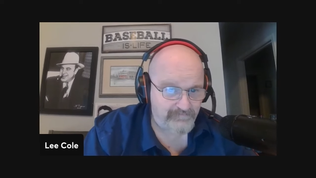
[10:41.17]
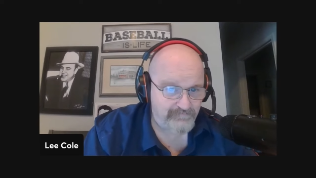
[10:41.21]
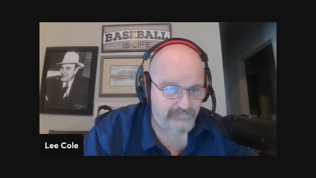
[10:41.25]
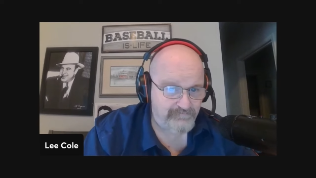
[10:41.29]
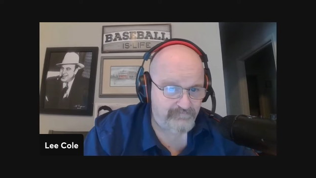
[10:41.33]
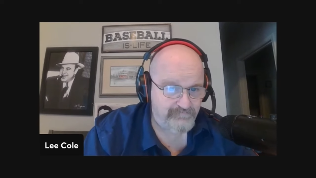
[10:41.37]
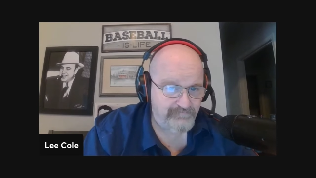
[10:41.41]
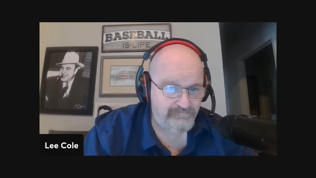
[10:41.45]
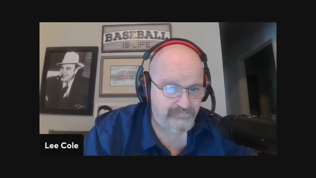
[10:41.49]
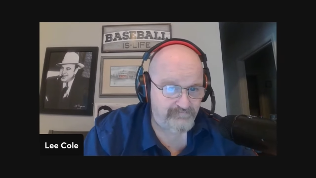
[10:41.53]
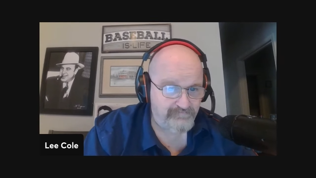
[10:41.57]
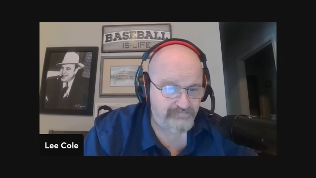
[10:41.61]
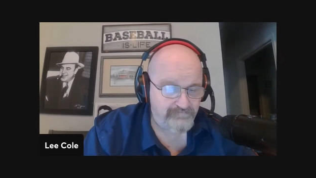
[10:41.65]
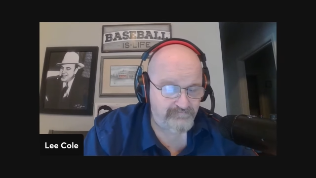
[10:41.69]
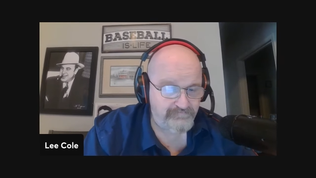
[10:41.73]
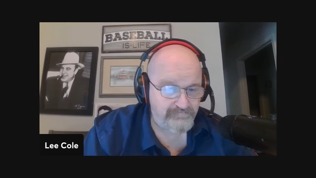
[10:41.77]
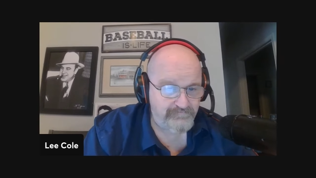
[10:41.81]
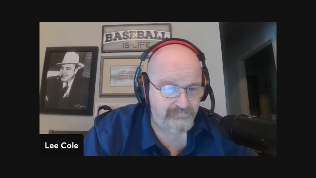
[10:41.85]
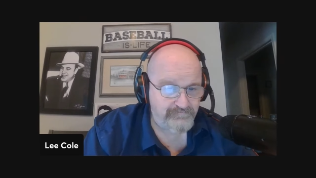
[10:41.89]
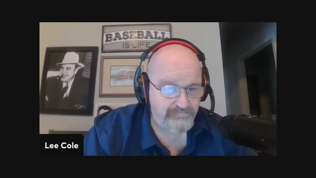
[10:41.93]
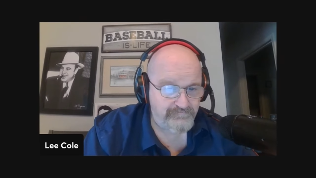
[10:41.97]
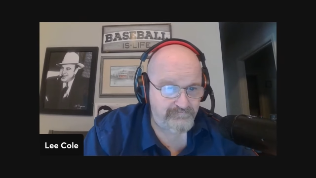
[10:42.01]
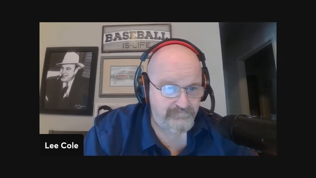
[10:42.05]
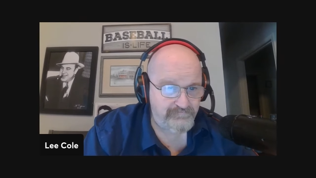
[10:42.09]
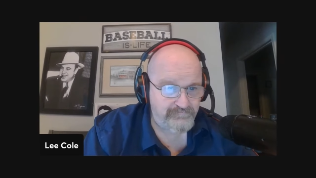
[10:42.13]

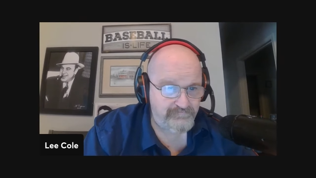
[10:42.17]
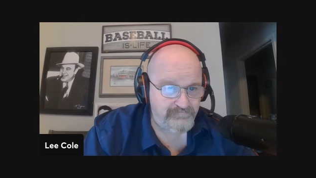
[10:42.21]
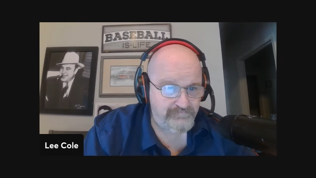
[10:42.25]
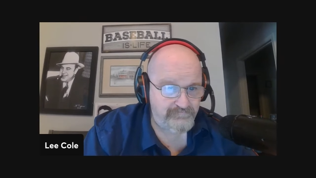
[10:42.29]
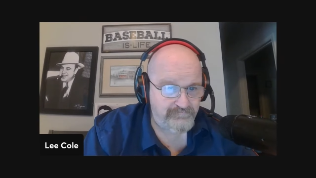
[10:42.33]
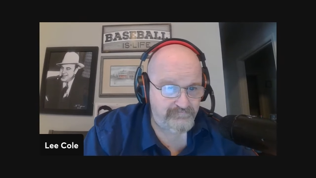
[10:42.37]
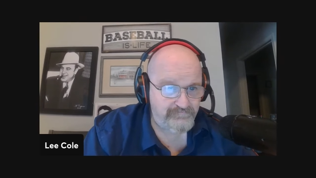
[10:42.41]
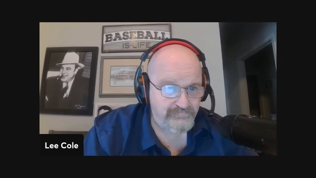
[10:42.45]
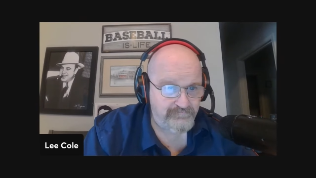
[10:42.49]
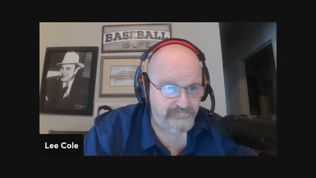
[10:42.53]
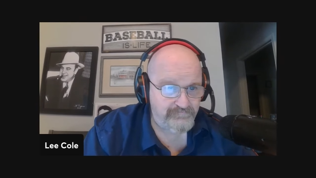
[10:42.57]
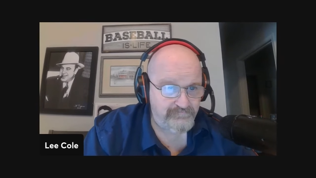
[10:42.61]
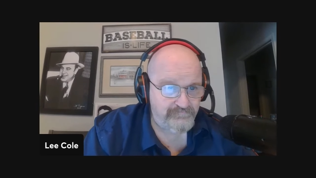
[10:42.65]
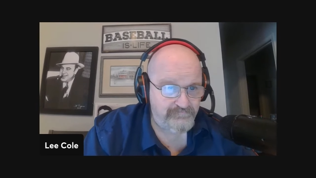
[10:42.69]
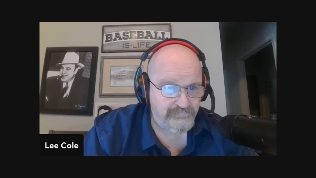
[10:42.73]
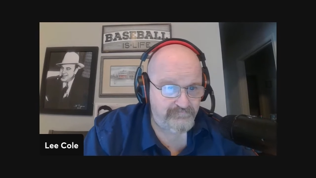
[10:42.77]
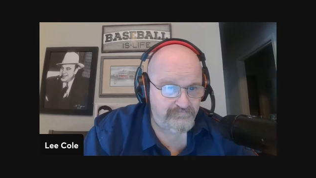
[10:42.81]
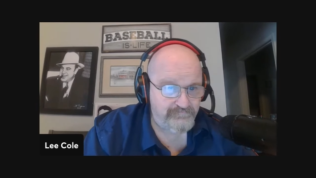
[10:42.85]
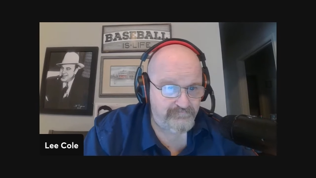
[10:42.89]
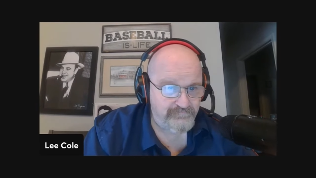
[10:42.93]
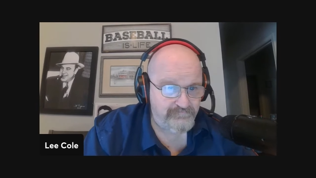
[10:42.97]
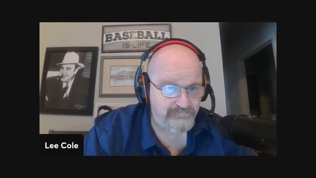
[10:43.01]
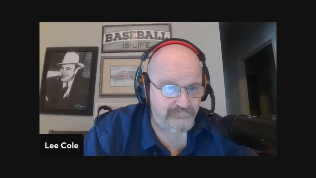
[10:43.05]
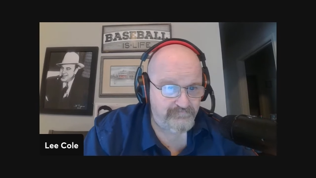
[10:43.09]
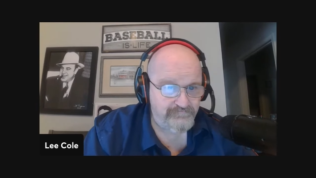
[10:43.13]

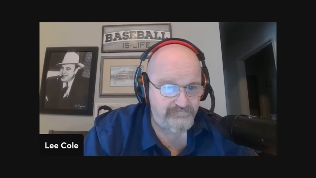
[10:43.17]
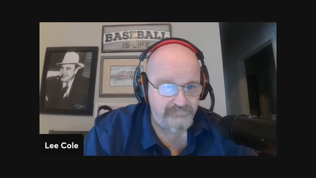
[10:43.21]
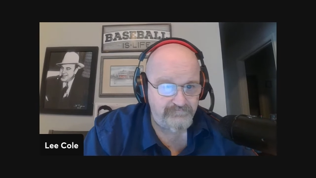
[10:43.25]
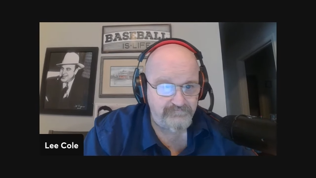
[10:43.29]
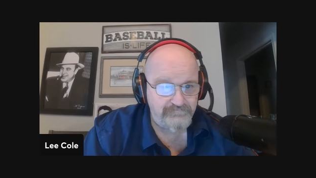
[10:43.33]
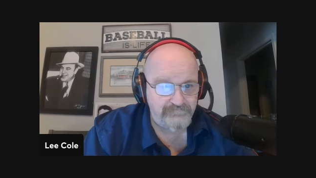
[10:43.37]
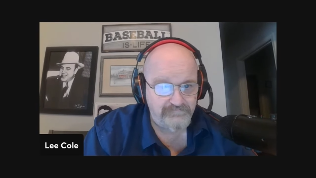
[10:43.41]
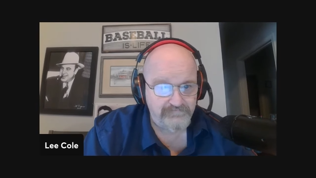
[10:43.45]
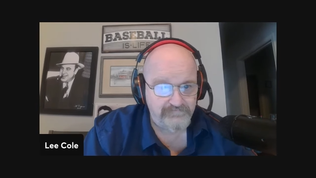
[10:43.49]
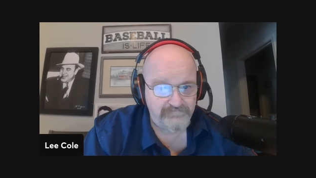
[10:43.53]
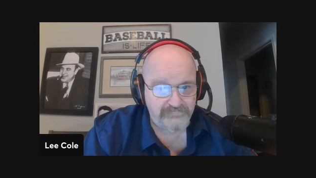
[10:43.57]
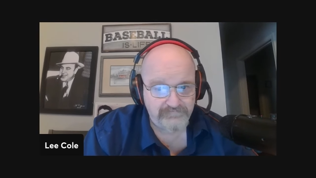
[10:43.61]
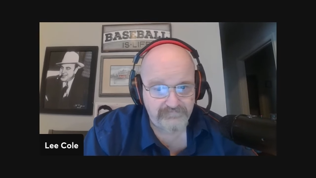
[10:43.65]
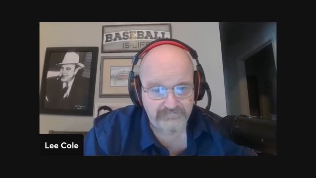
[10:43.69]
[no speech]